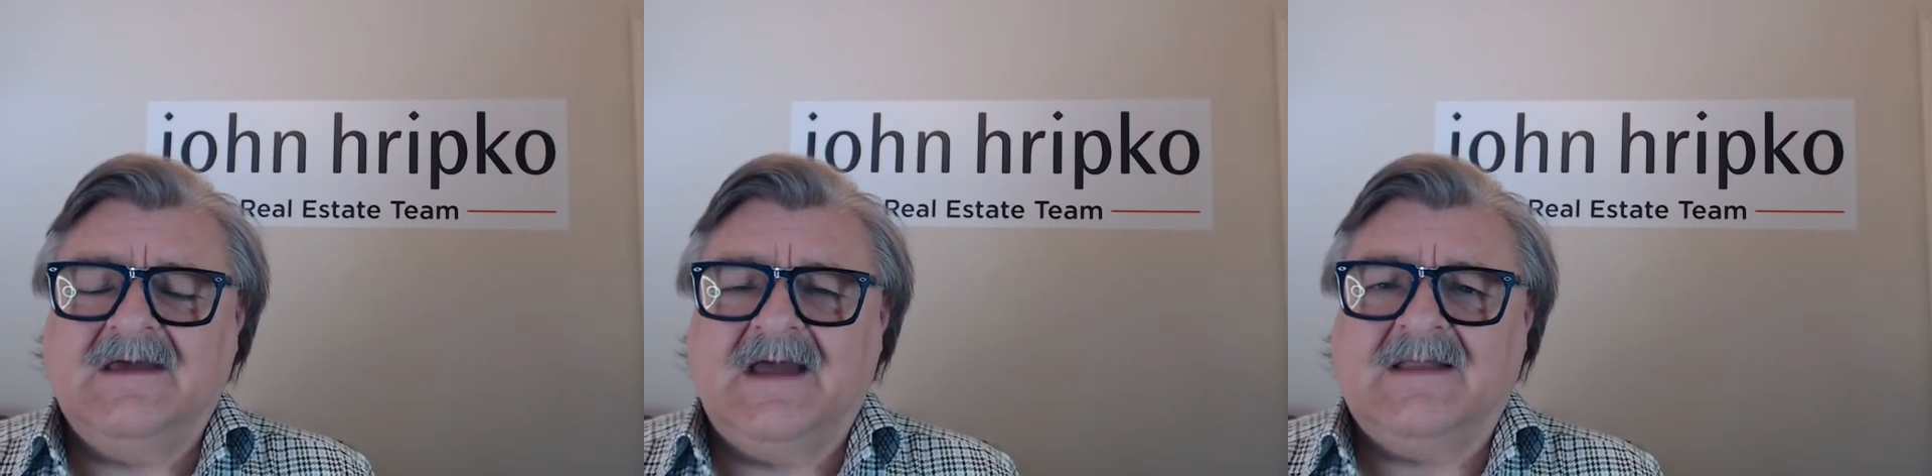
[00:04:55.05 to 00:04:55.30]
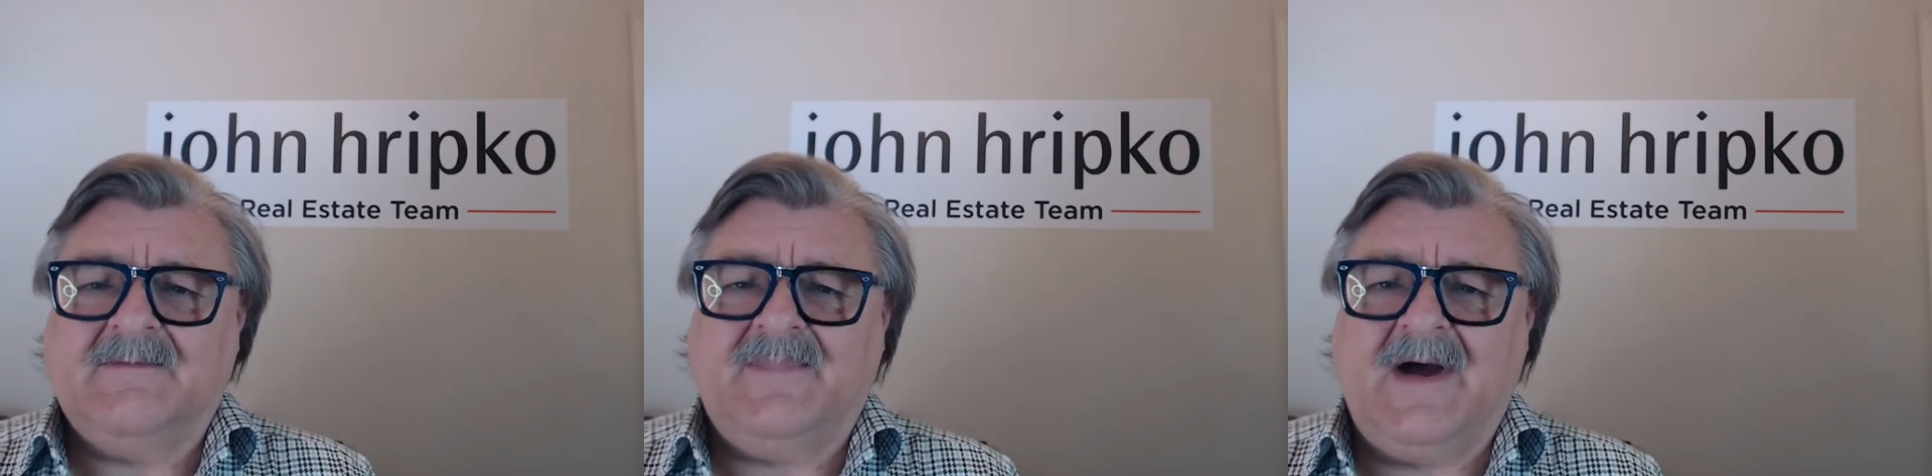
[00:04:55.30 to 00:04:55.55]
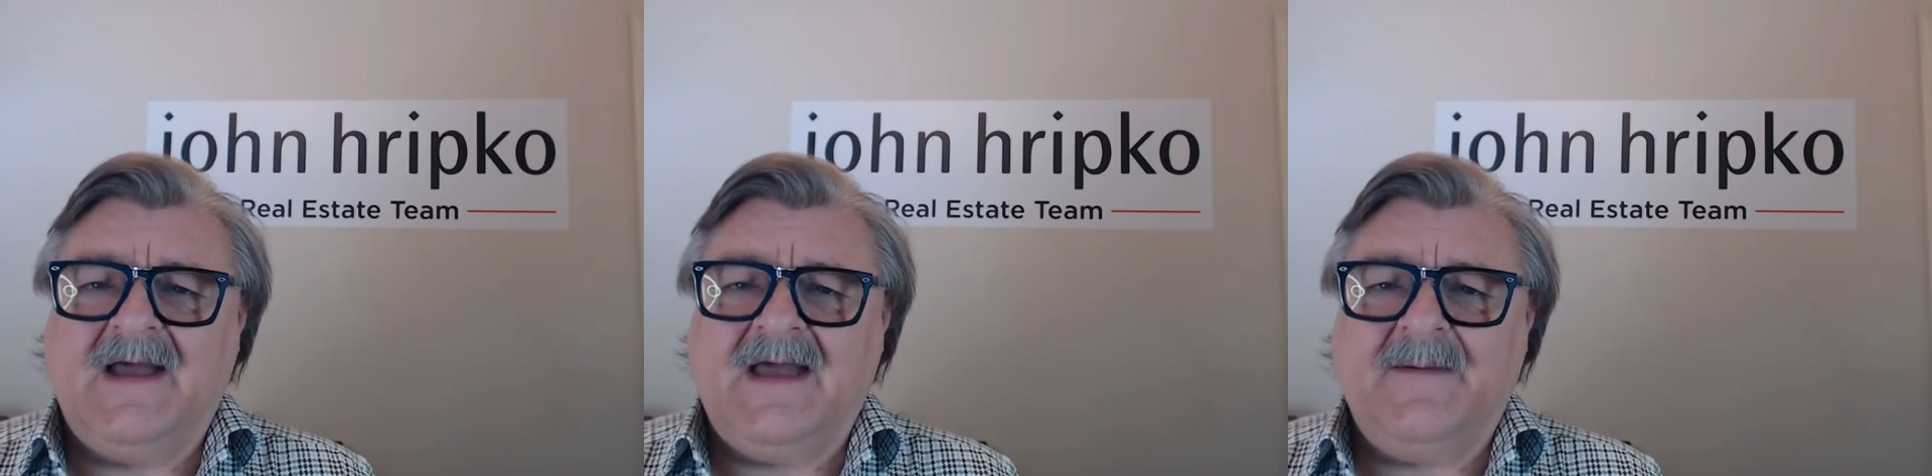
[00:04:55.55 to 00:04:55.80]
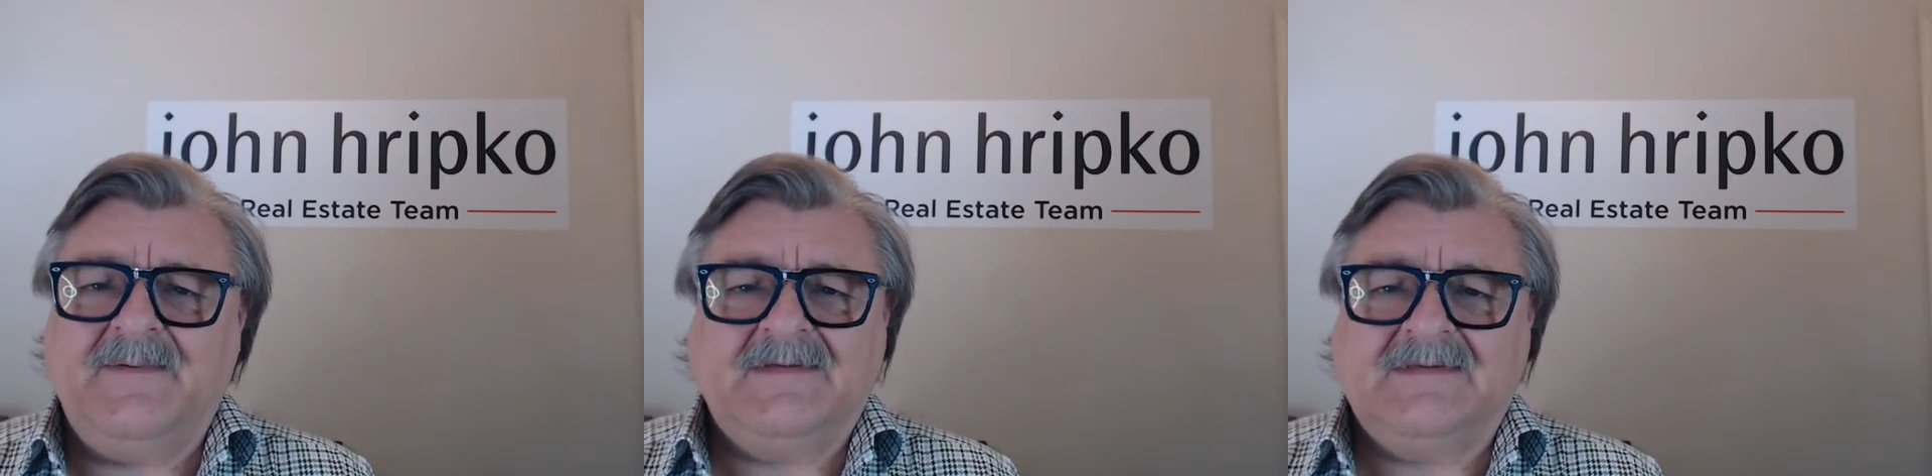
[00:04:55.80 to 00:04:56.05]
and buy
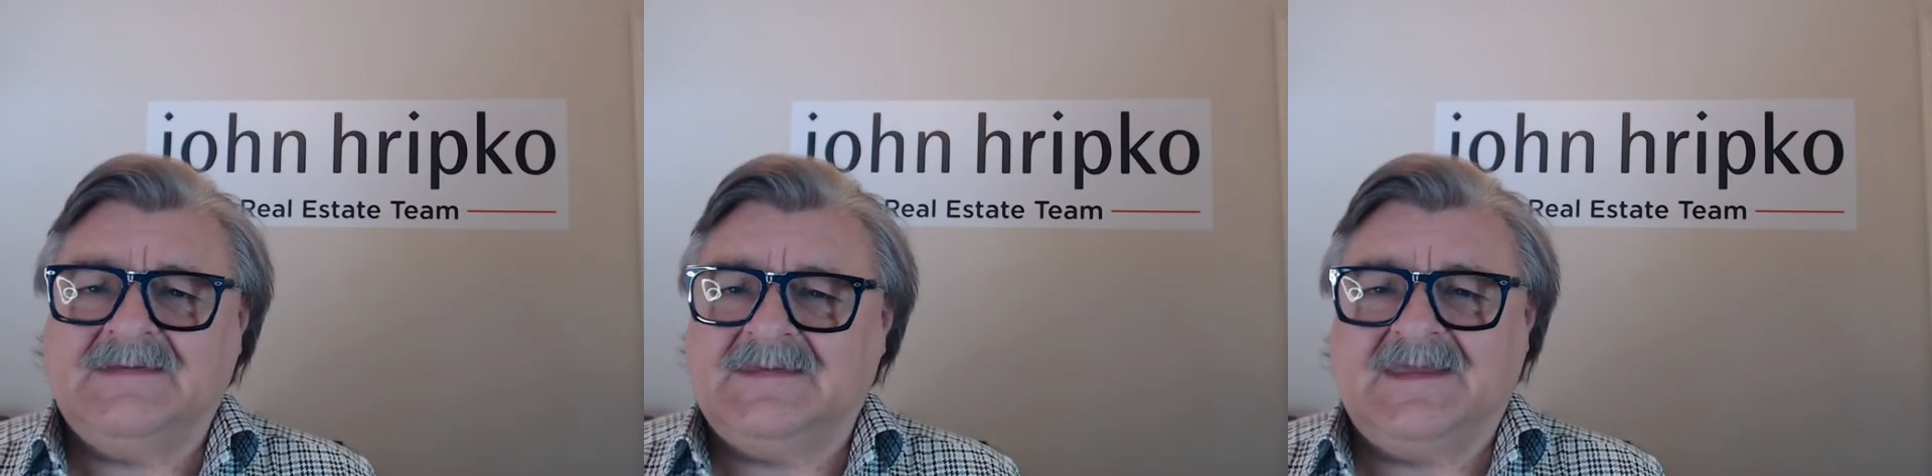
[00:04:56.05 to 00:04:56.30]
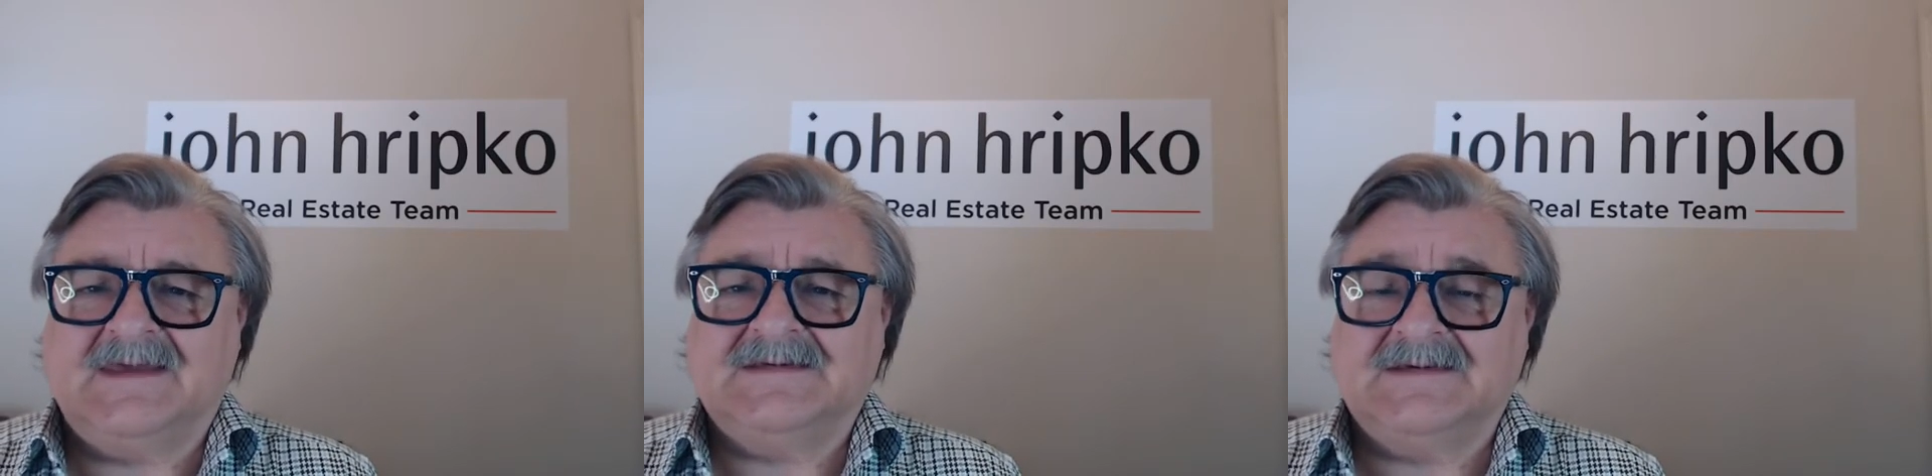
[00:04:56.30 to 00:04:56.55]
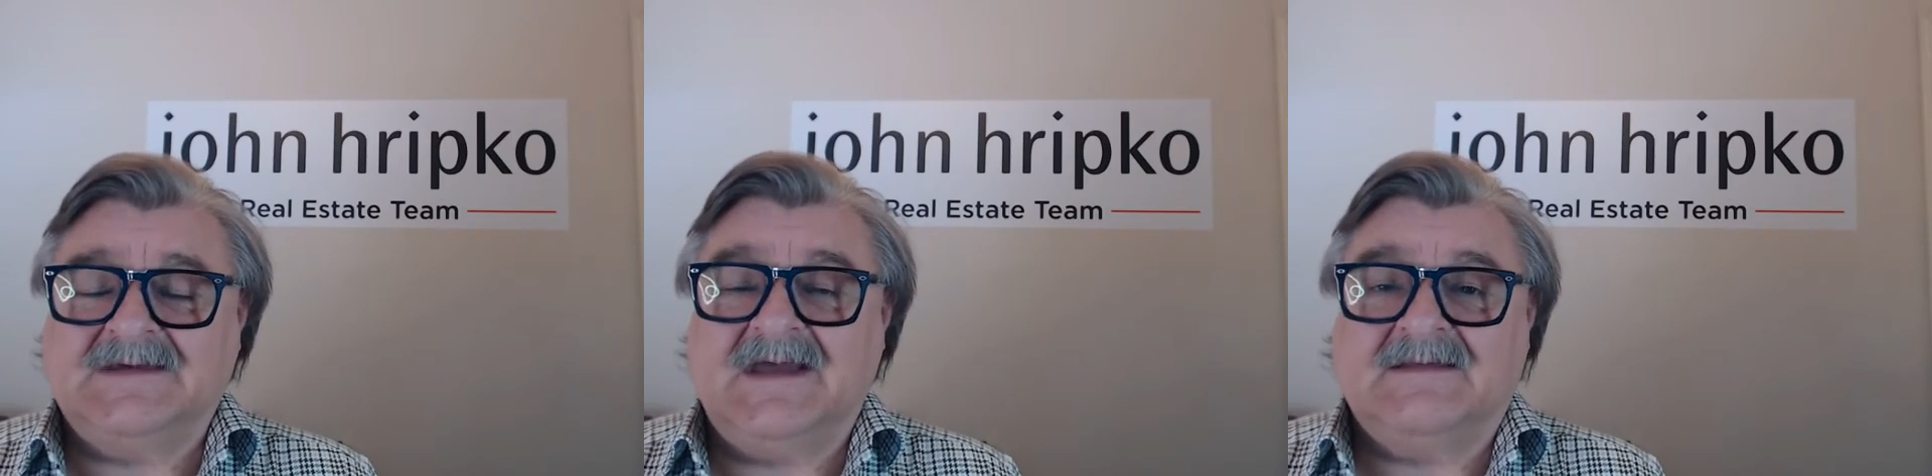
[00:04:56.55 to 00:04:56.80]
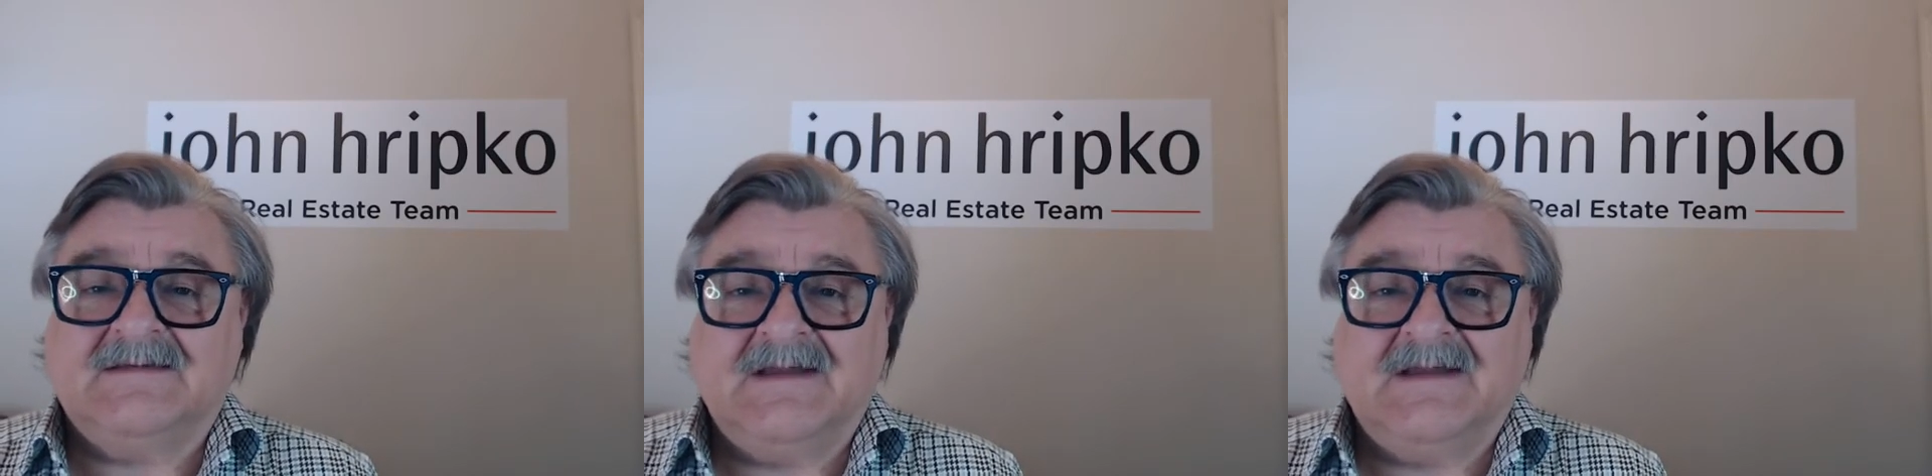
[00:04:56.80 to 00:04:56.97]
up, this is it.